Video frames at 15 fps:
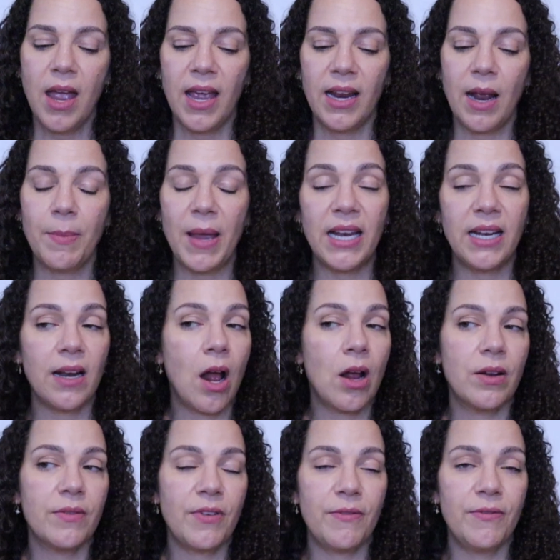and I made it
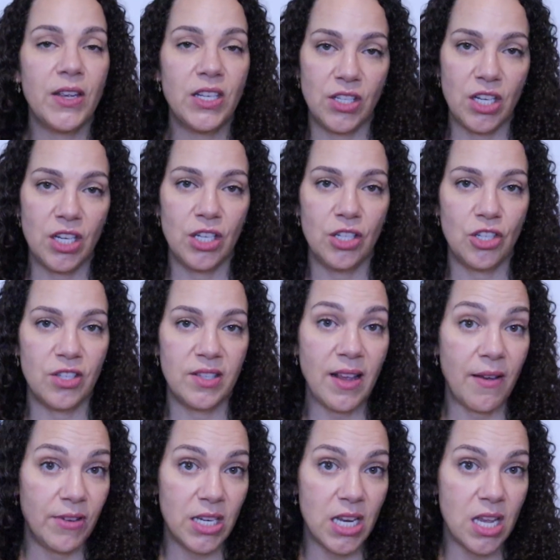out of a vintage
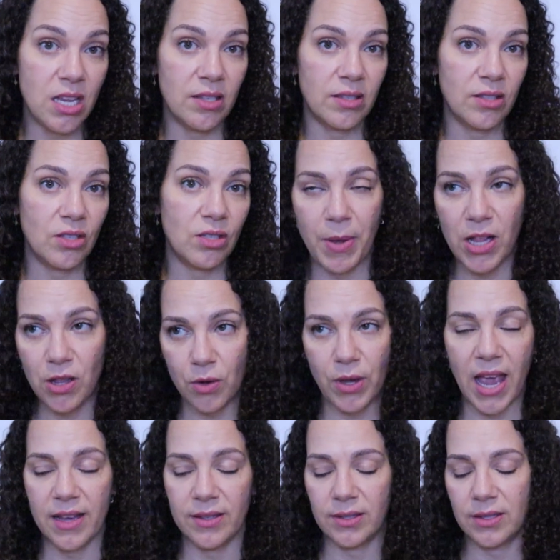70s
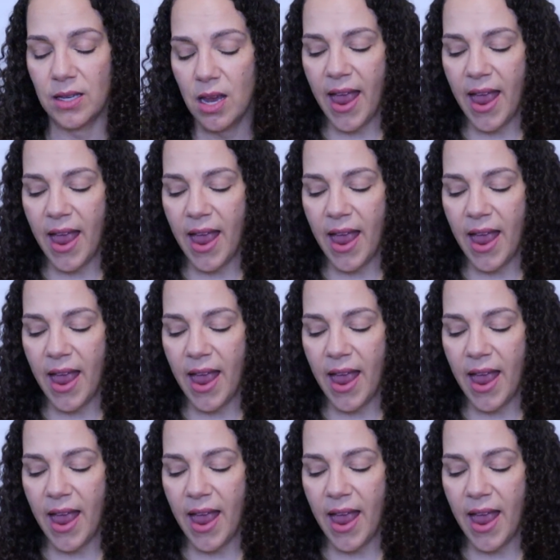pillowcase.